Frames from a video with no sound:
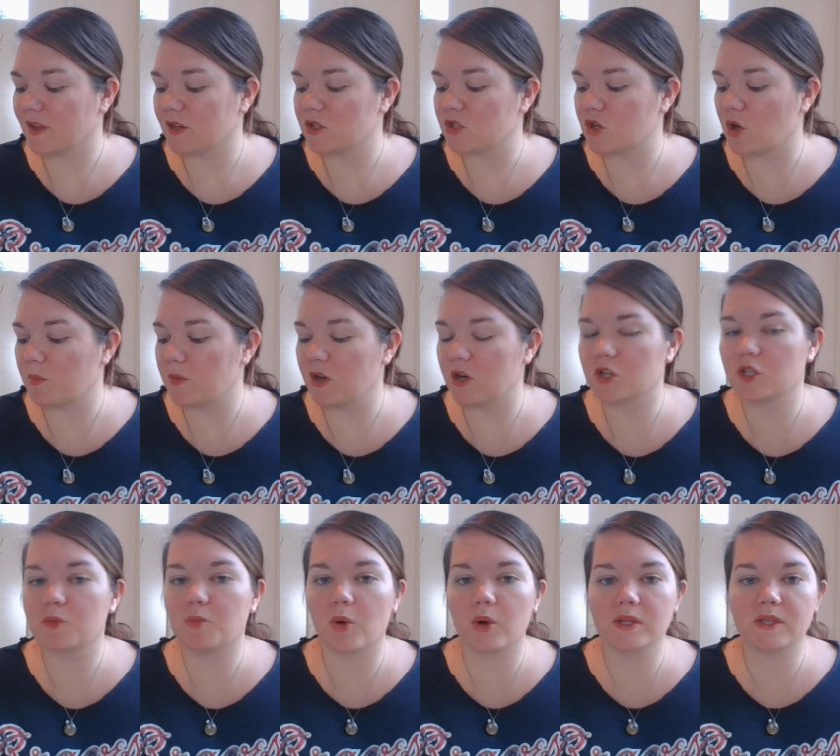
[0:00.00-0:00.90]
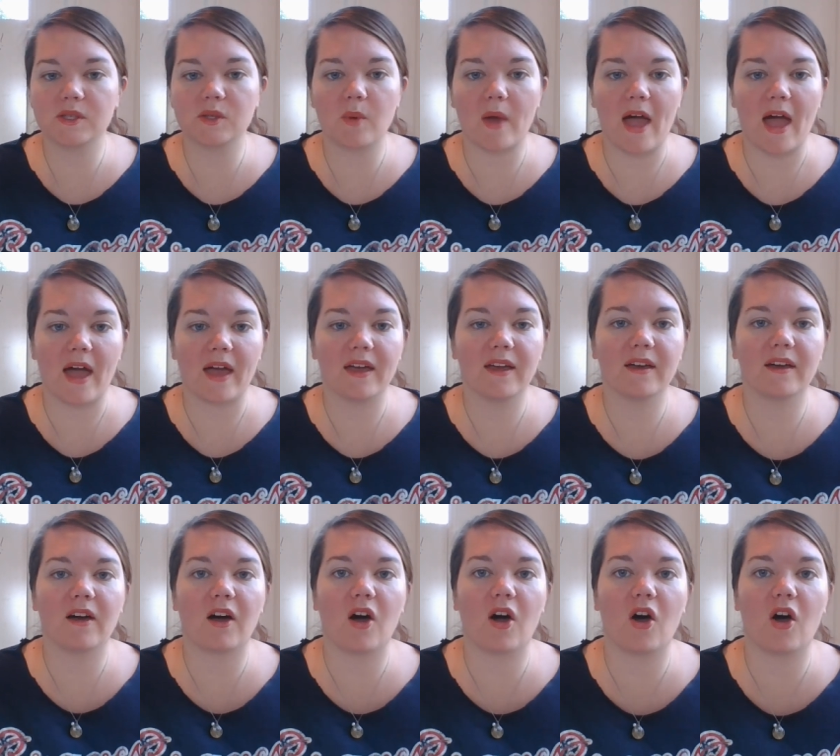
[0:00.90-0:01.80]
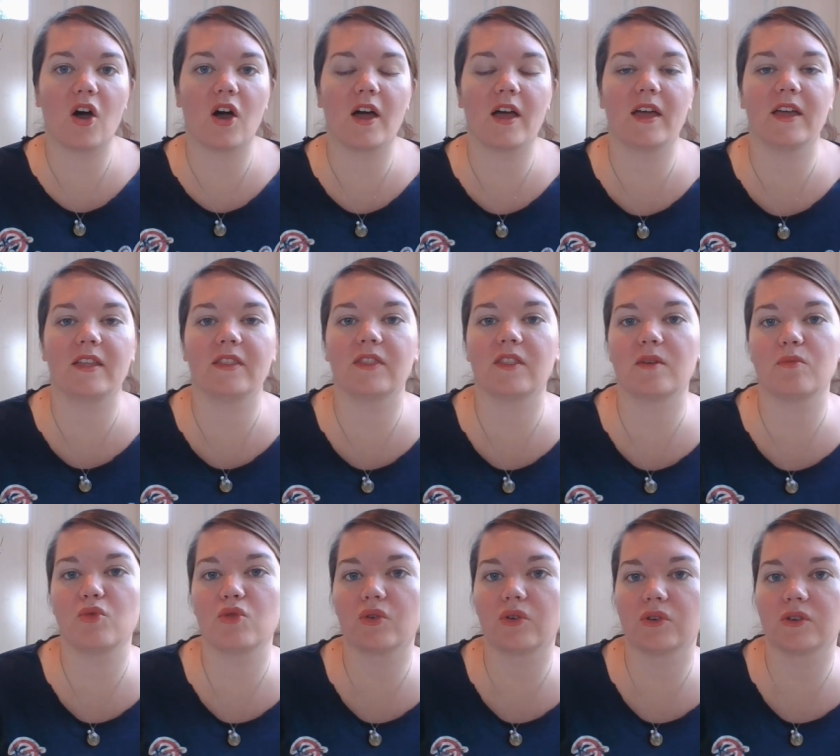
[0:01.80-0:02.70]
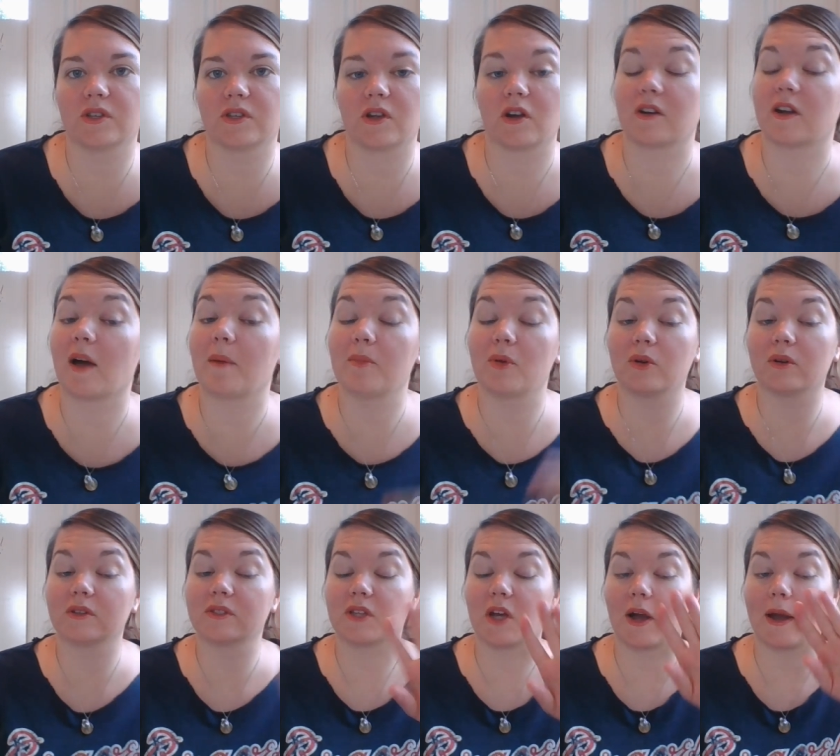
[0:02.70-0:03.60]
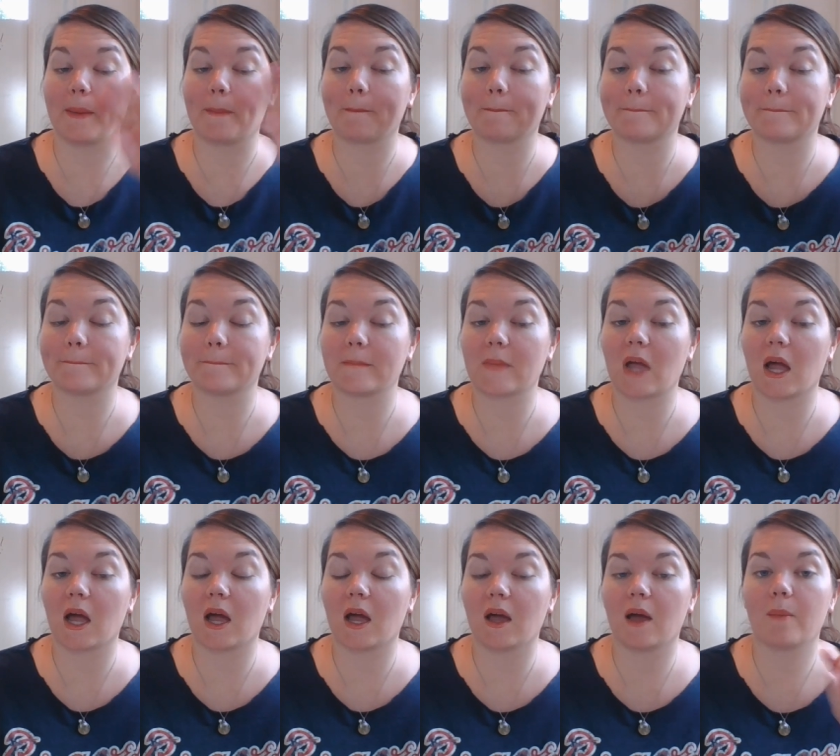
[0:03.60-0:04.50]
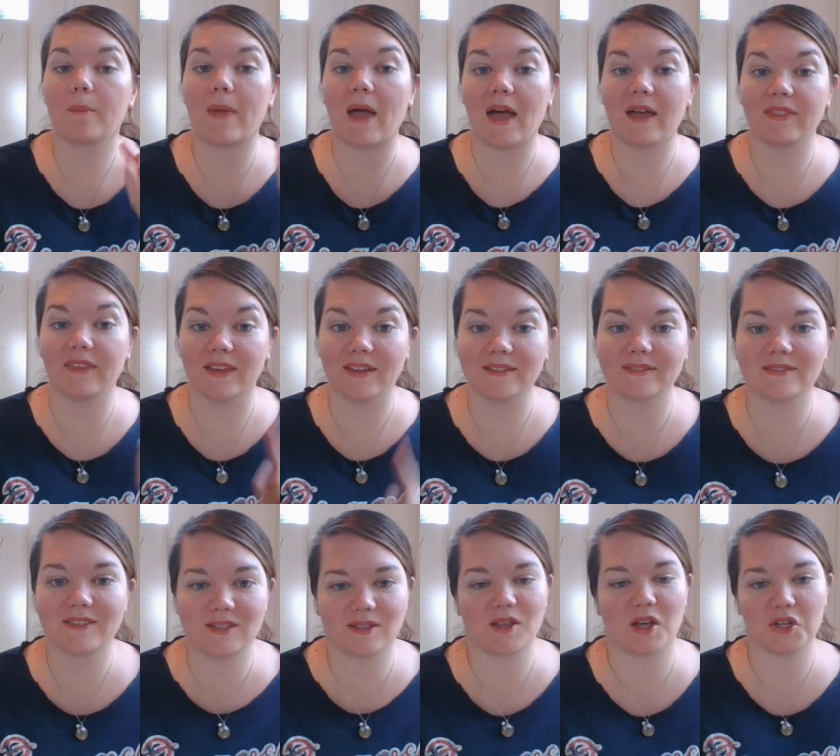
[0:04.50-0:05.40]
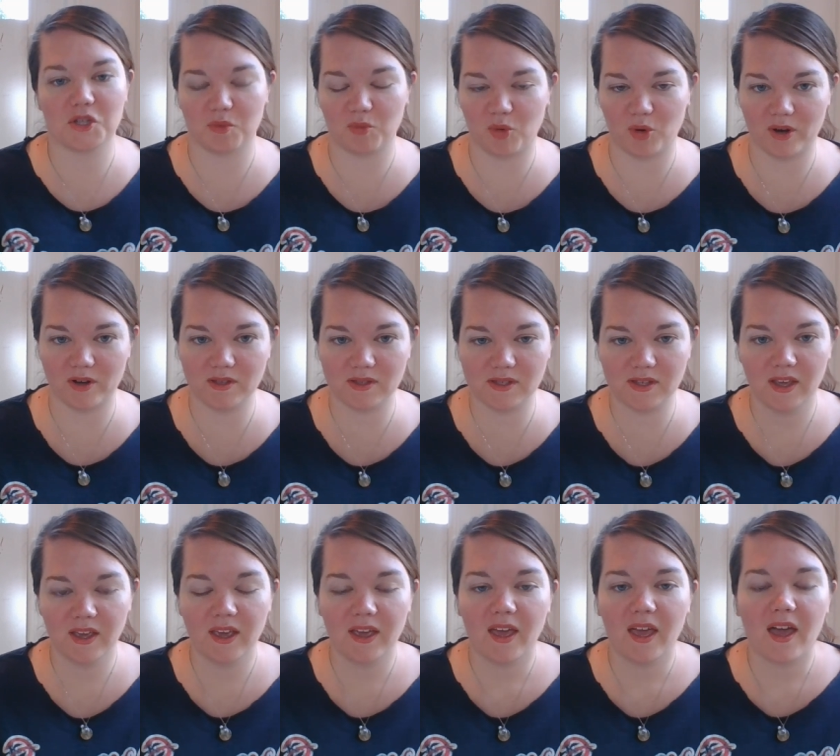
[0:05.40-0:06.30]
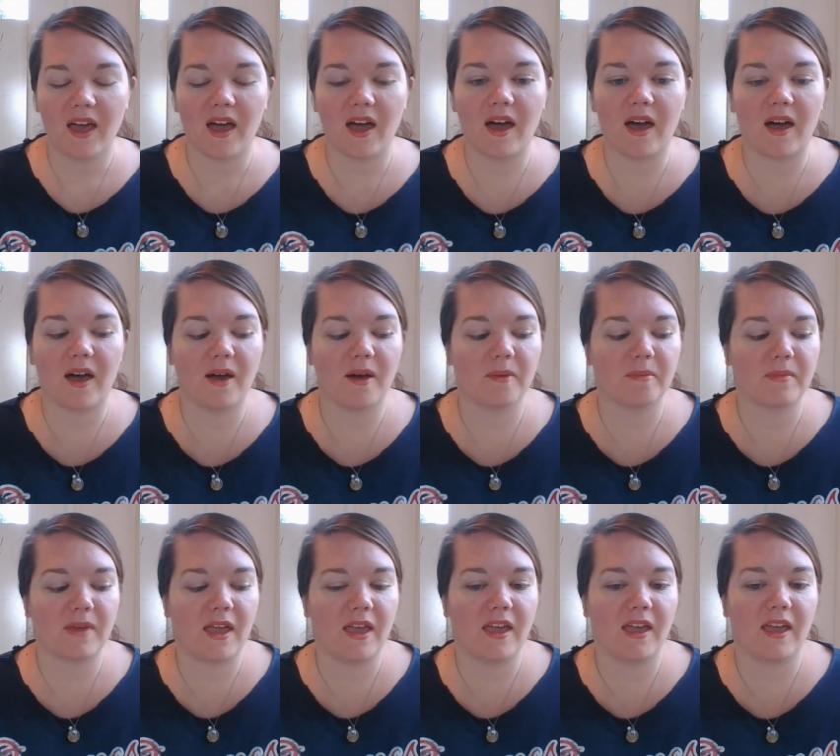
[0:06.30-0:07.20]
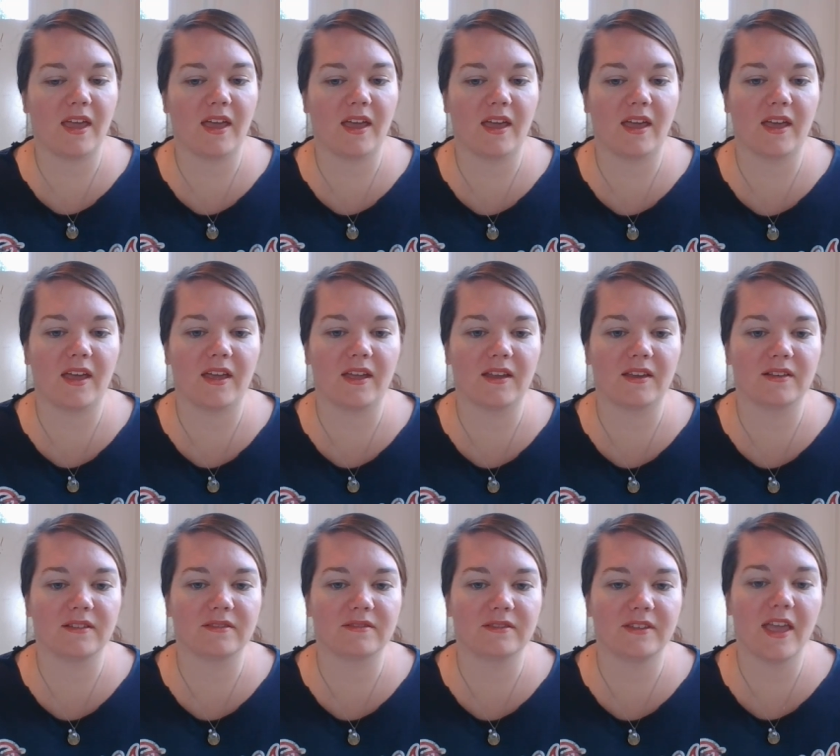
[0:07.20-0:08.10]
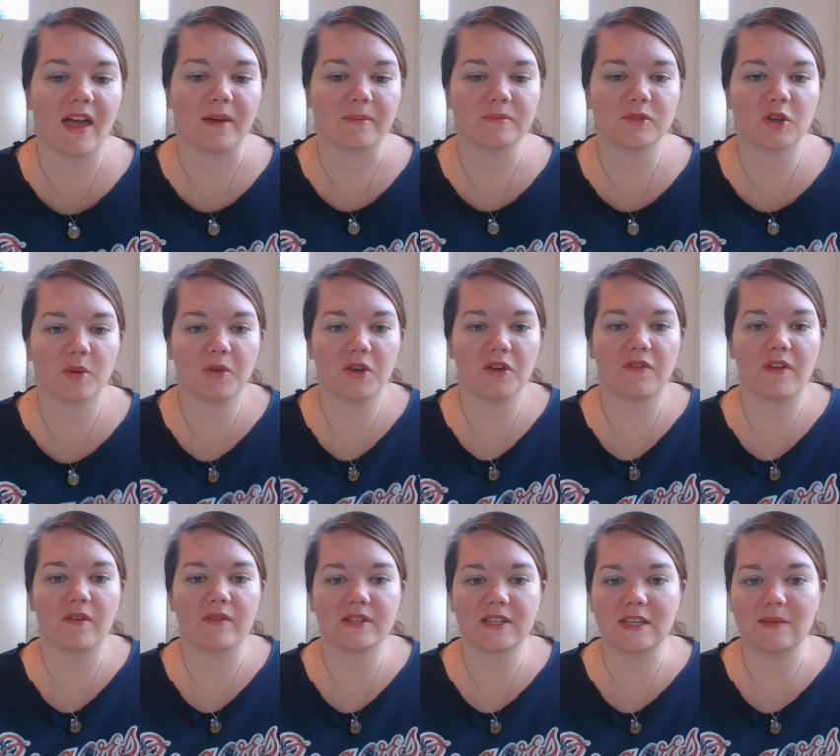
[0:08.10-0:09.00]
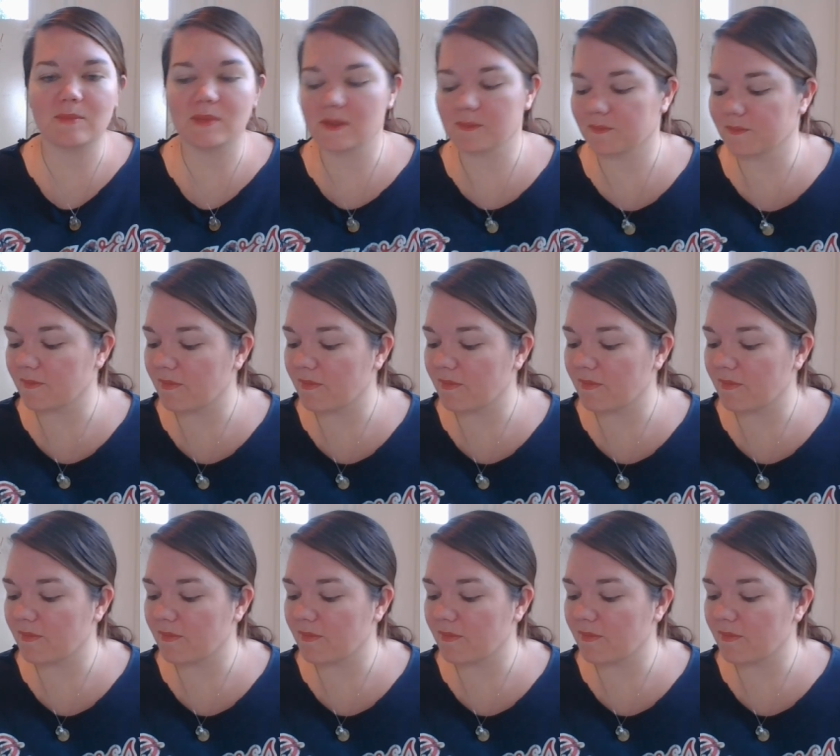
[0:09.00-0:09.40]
Show me your sports swag on the Moodle, or not Moodle, sorry, Padlet discussion boards. Um, and yeah, show me your favorite teams.